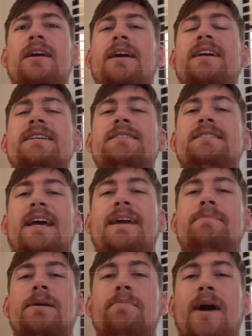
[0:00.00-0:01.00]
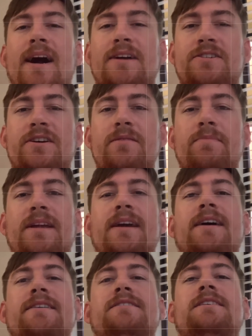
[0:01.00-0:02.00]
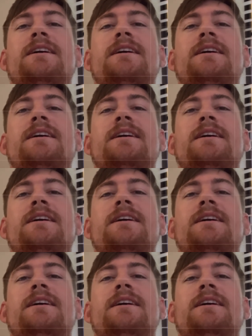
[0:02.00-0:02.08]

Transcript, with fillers: is a big box good because